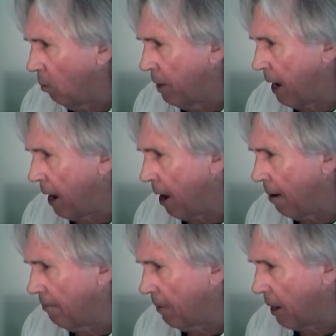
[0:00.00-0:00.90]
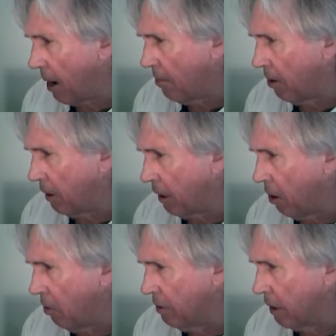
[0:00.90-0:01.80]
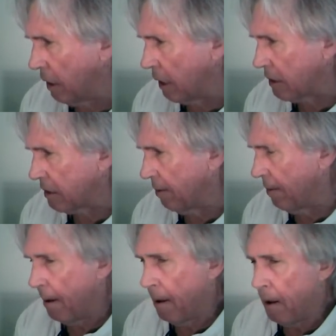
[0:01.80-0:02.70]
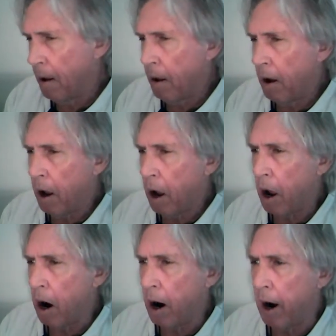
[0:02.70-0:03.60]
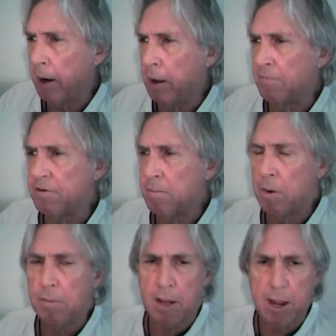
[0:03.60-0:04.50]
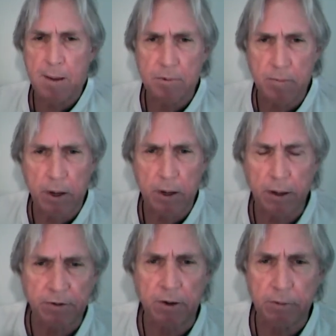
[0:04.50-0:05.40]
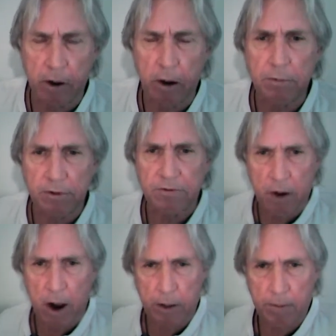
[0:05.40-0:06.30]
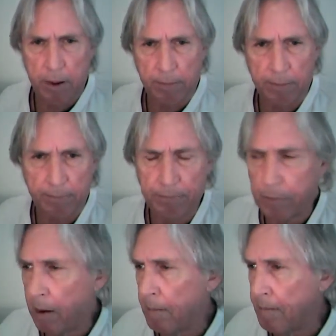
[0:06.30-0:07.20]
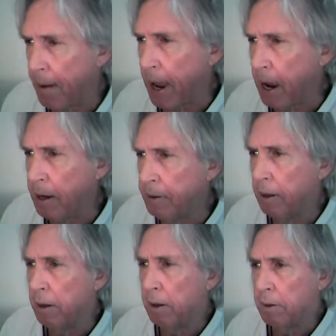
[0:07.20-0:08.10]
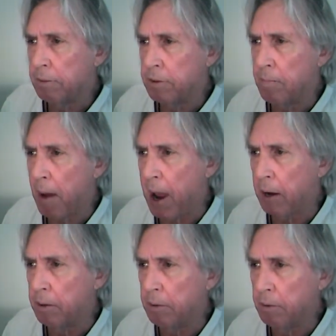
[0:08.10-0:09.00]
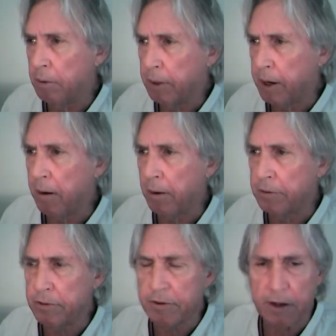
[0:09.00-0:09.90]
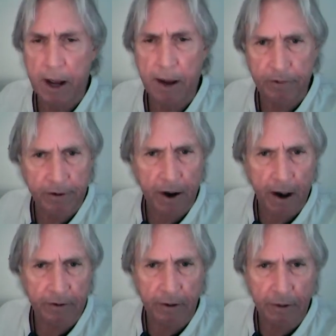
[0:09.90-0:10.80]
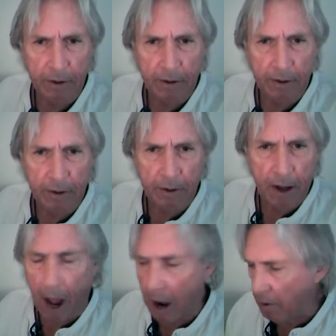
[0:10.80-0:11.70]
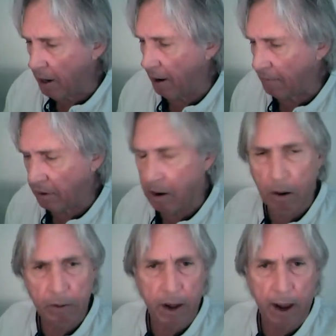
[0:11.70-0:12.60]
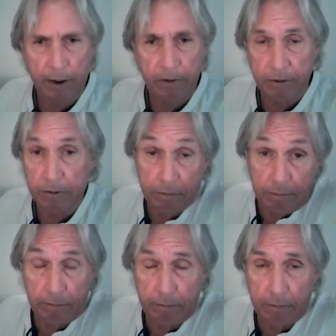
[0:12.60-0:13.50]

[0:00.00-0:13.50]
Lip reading: we have, and I'm going to code this. All right, if someone came to me and said, code this document, ban tobacco characters in advertising, I would have to code that to